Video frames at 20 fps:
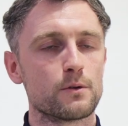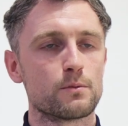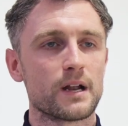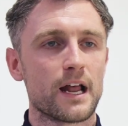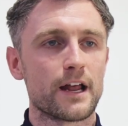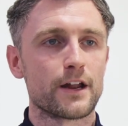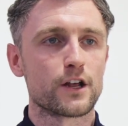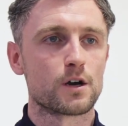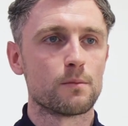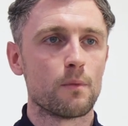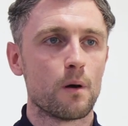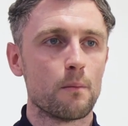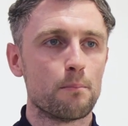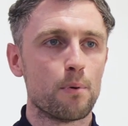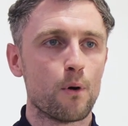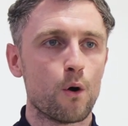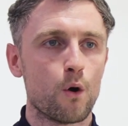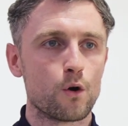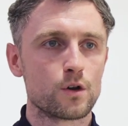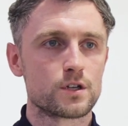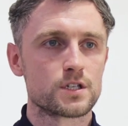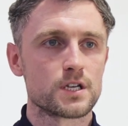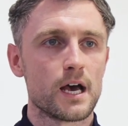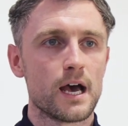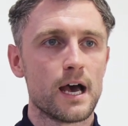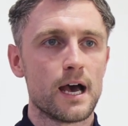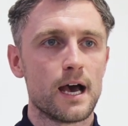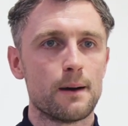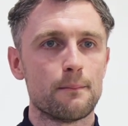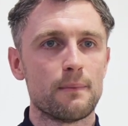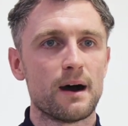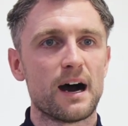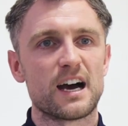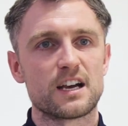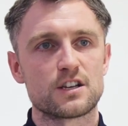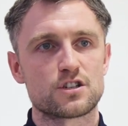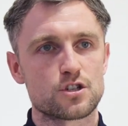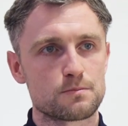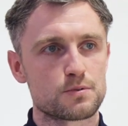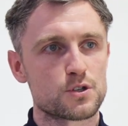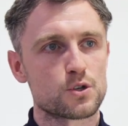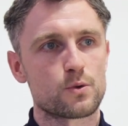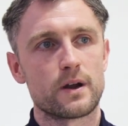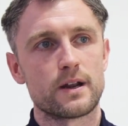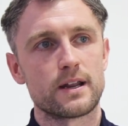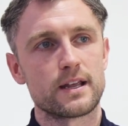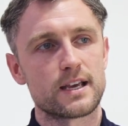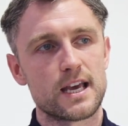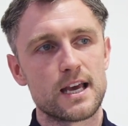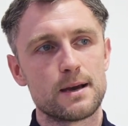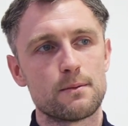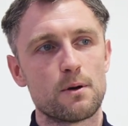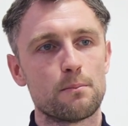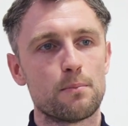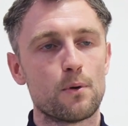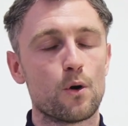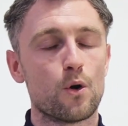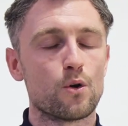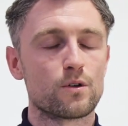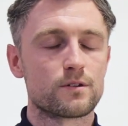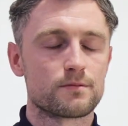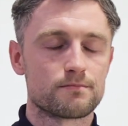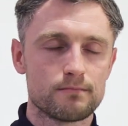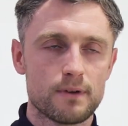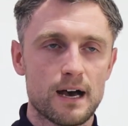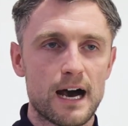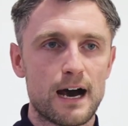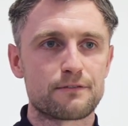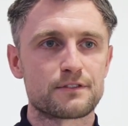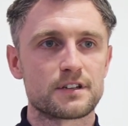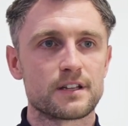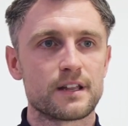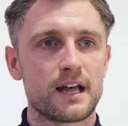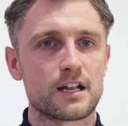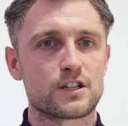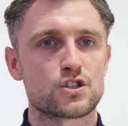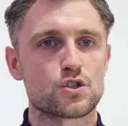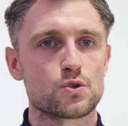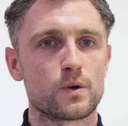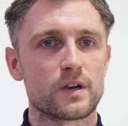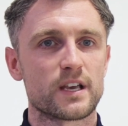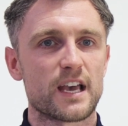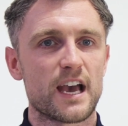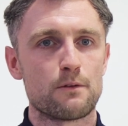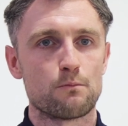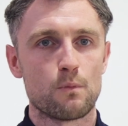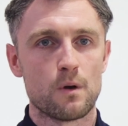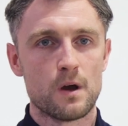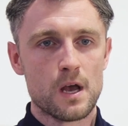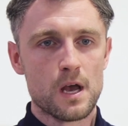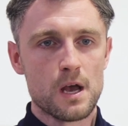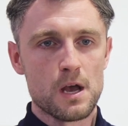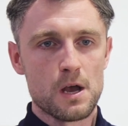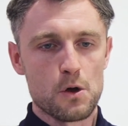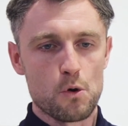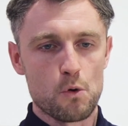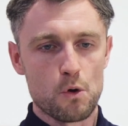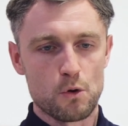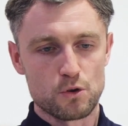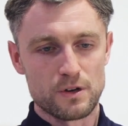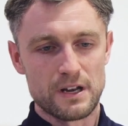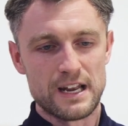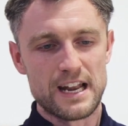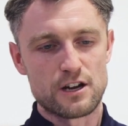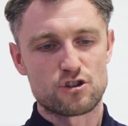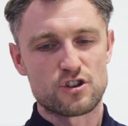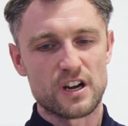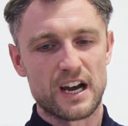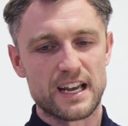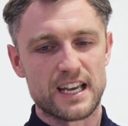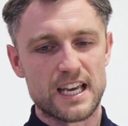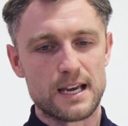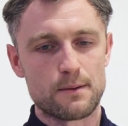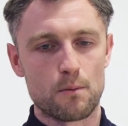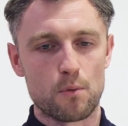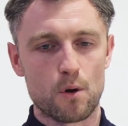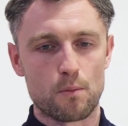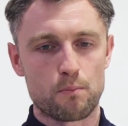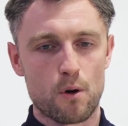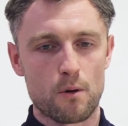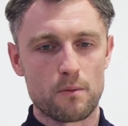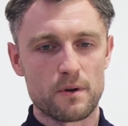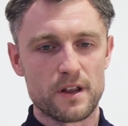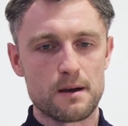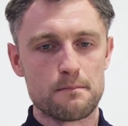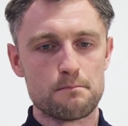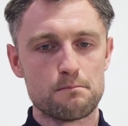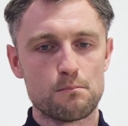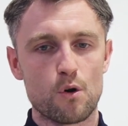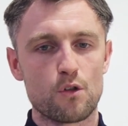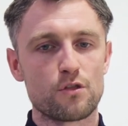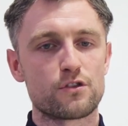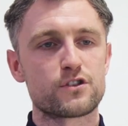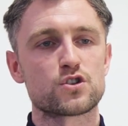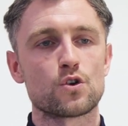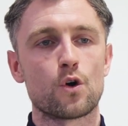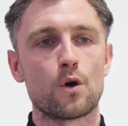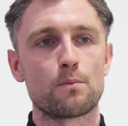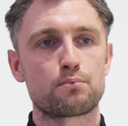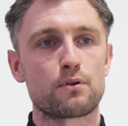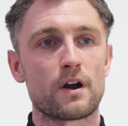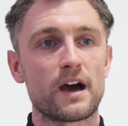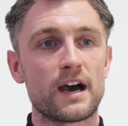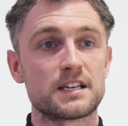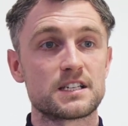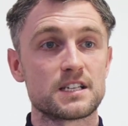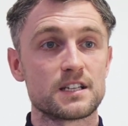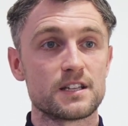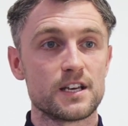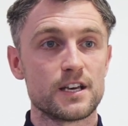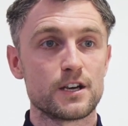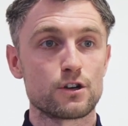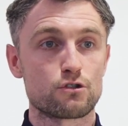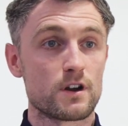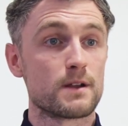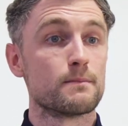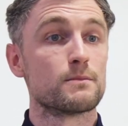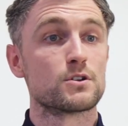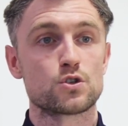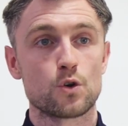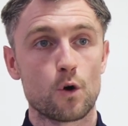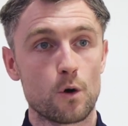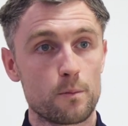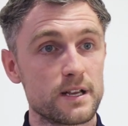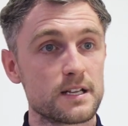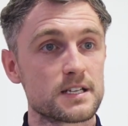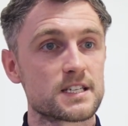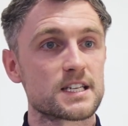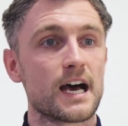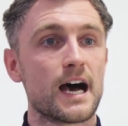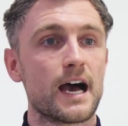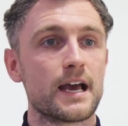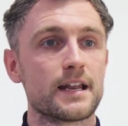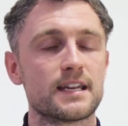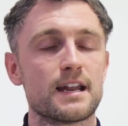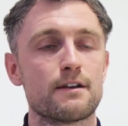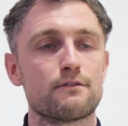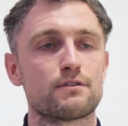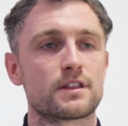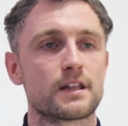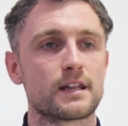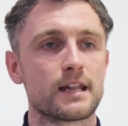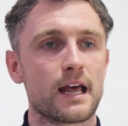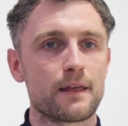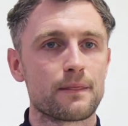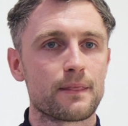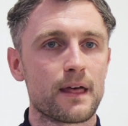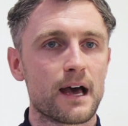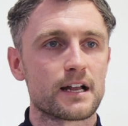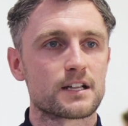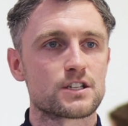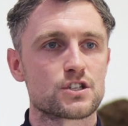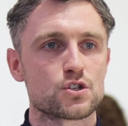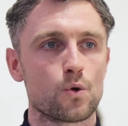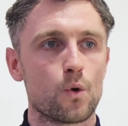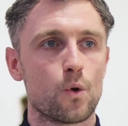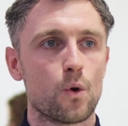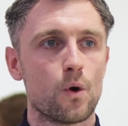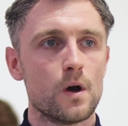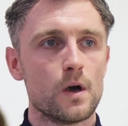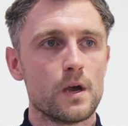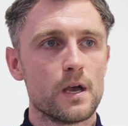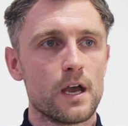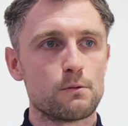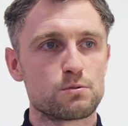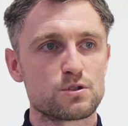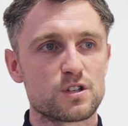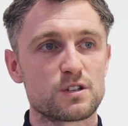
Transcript: Would you like to come on board? I subsequently came on board after that. So again, literally I came on board probably a month sort of prior to the agreements all being signed and everything like that. So it was